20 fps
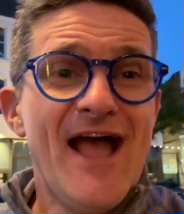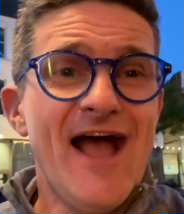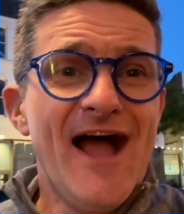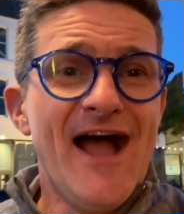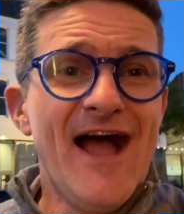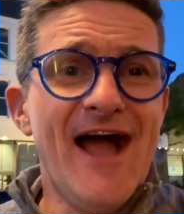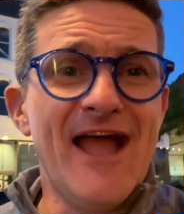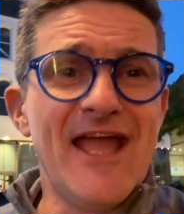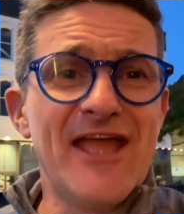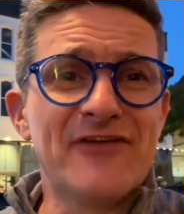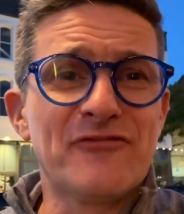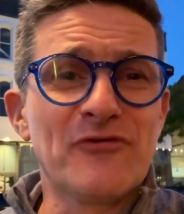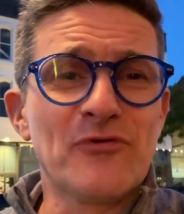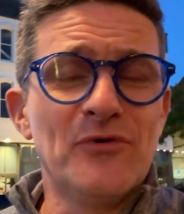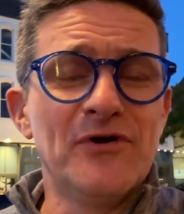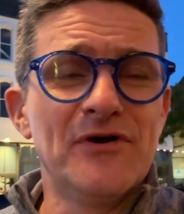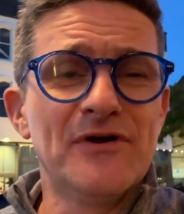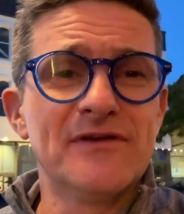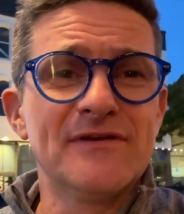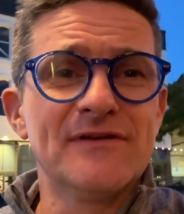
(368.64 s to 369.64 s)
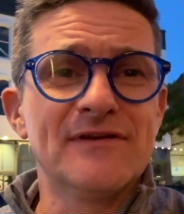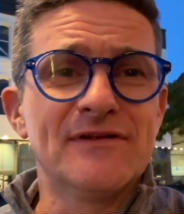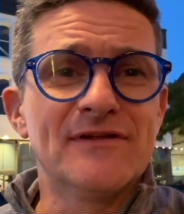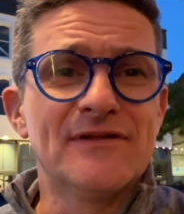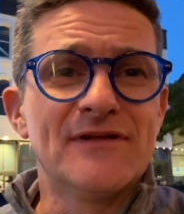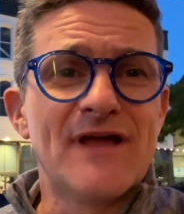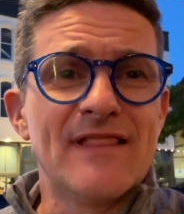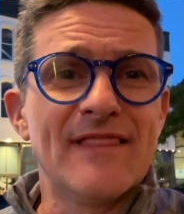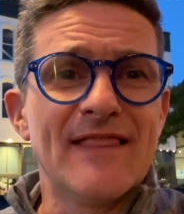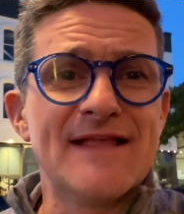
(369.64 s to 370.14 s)
Hi everyone,
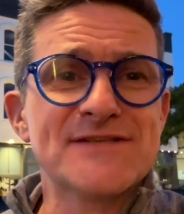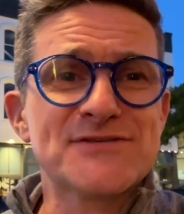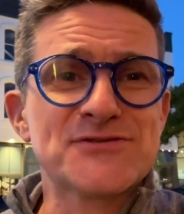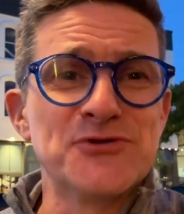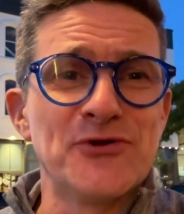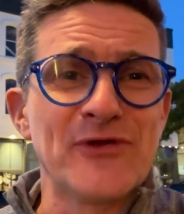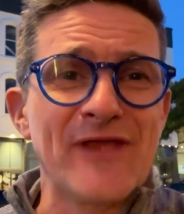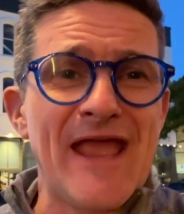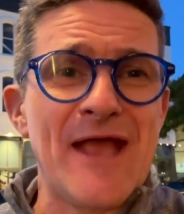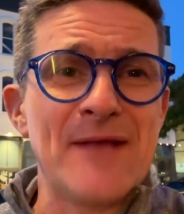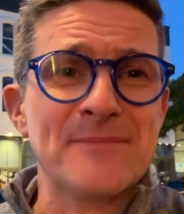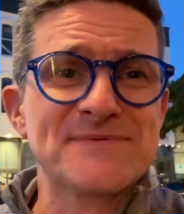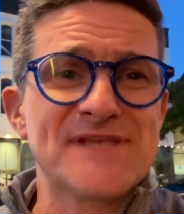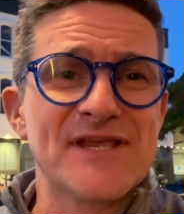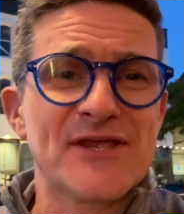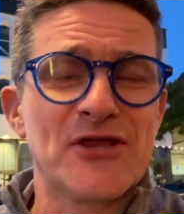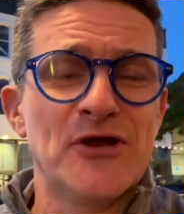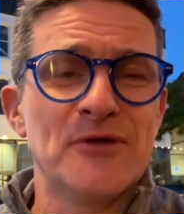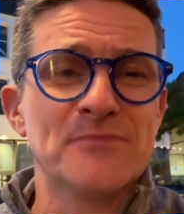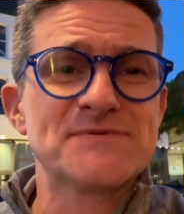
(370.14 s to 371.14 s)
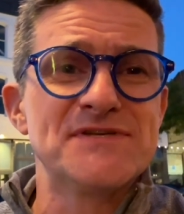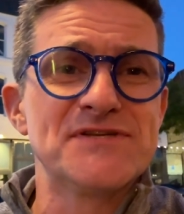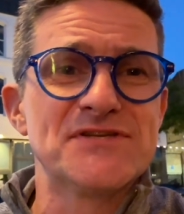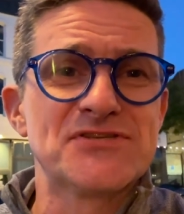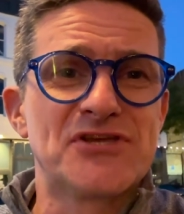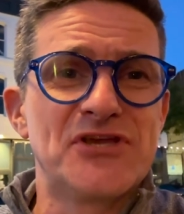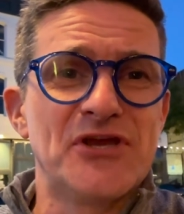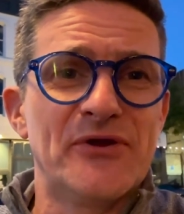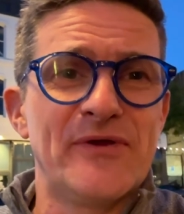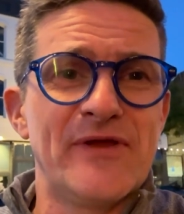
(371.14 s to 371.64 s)
Let's Talk AppSecOps is
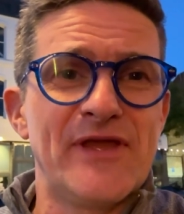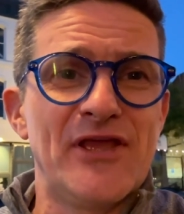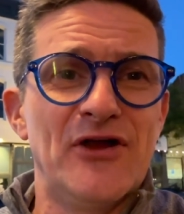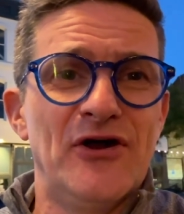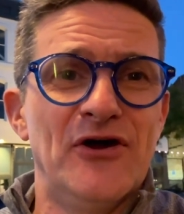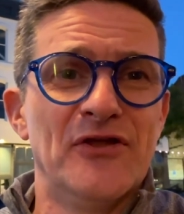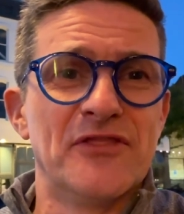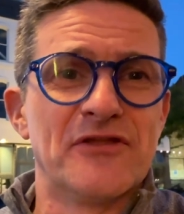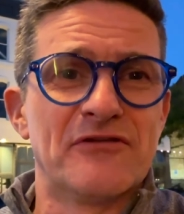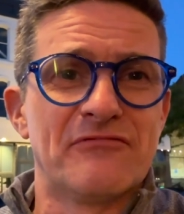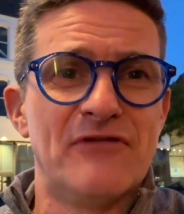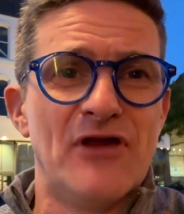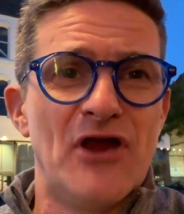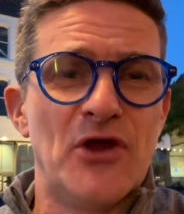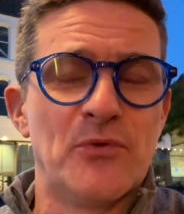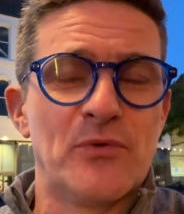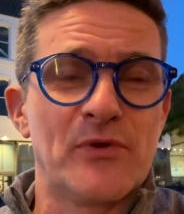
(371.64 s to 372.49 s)
going on the road.